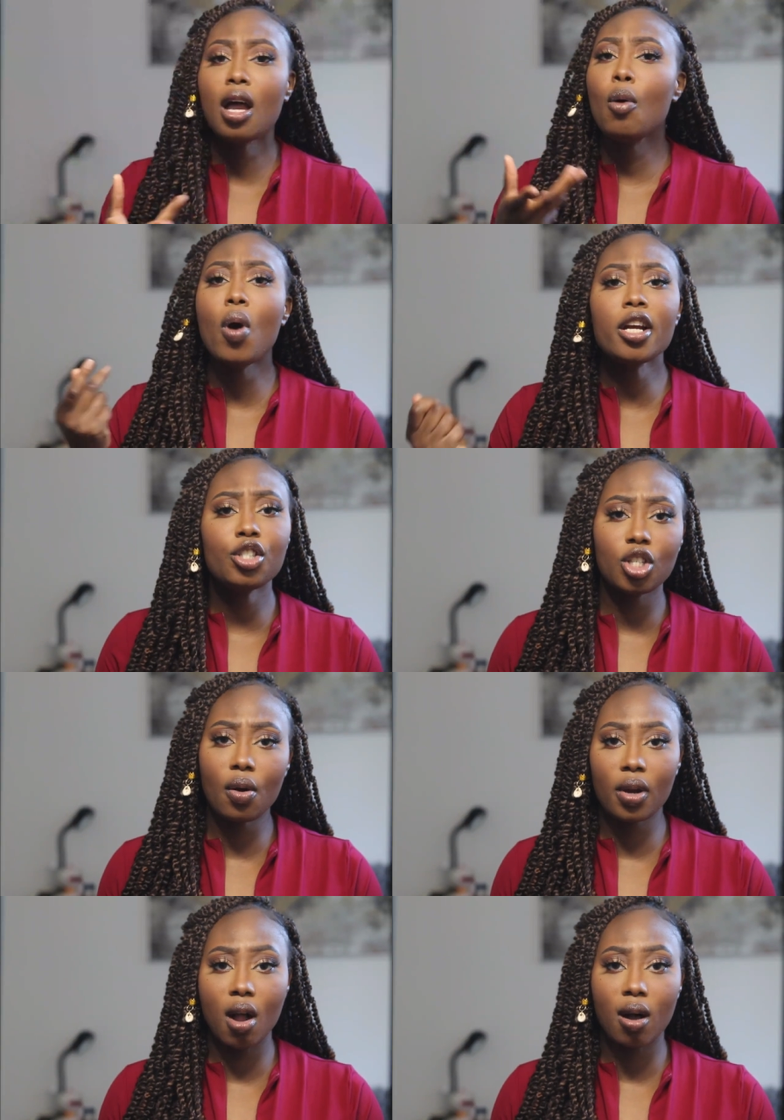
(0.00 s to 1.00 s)
I want to
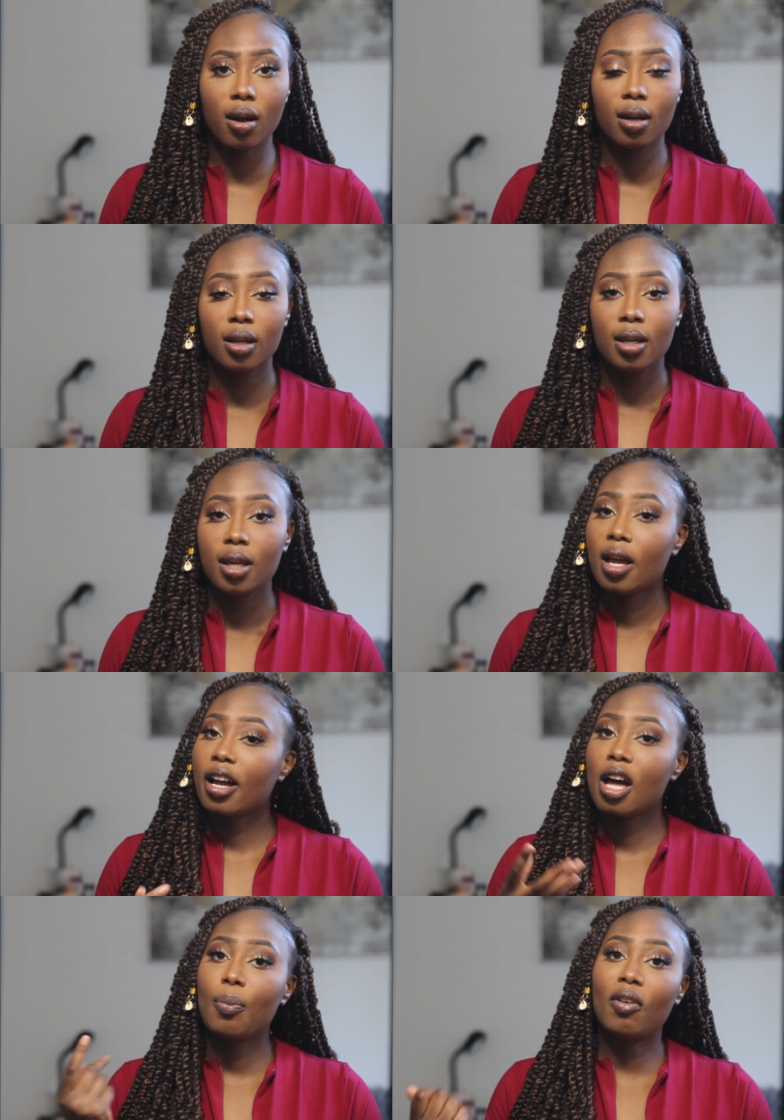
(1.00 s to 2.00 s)
show y'all a
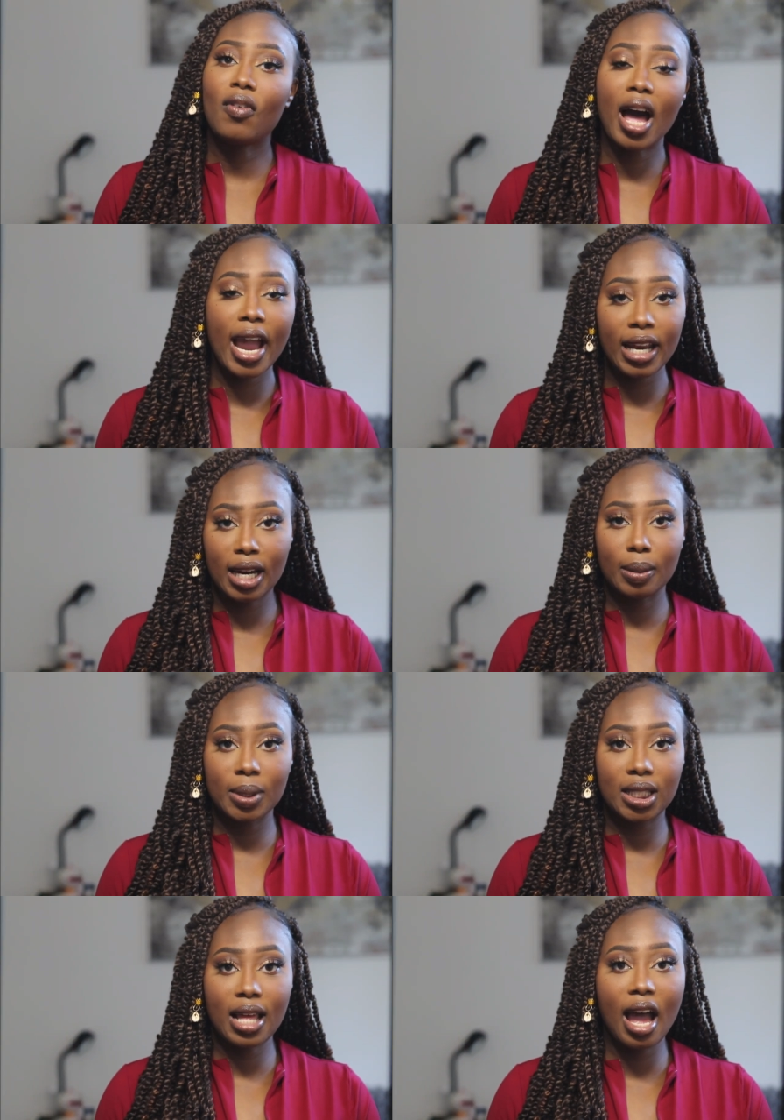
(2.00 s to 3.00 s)
couple of
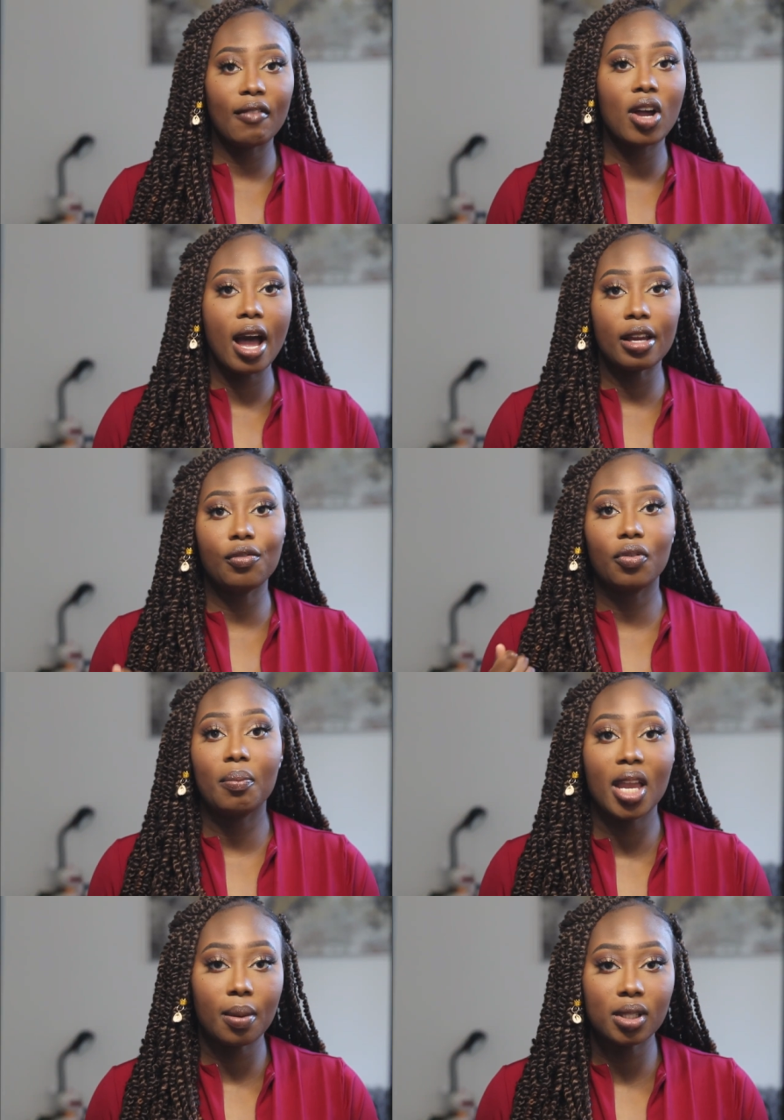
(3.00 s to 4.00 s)
items that I've gotten
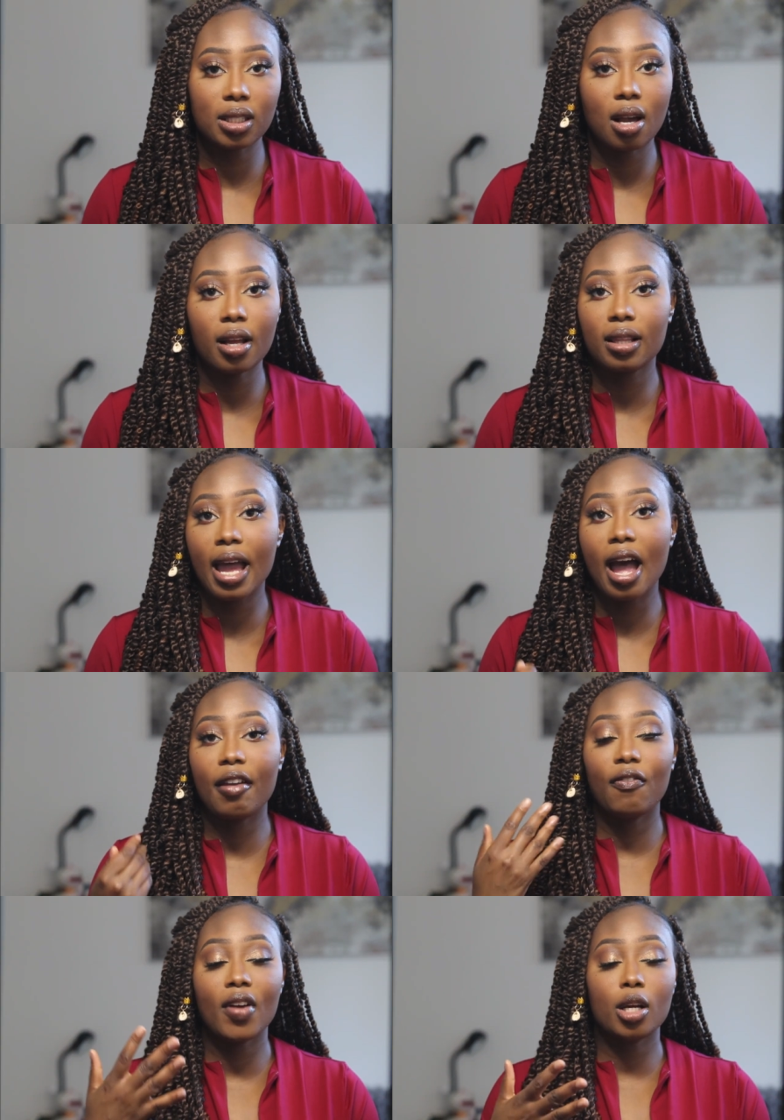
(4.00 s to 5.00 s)
from Amazon that I
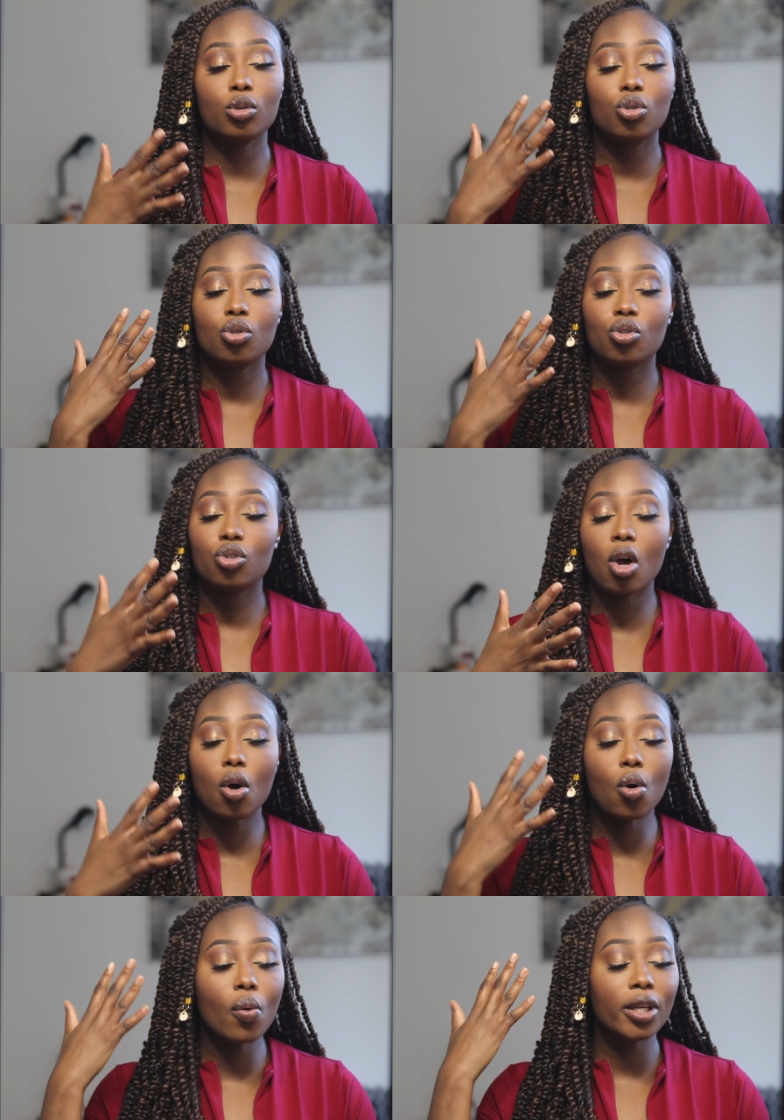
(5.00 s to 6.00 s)
found
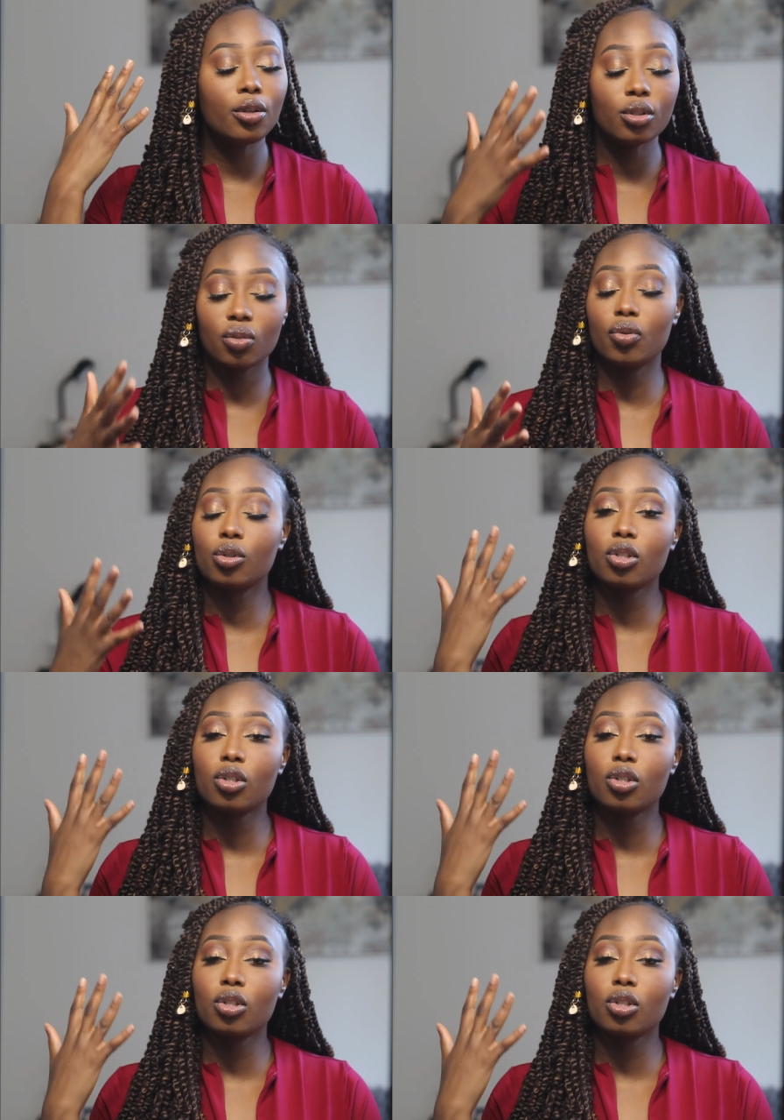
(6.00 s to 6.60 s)
so useful,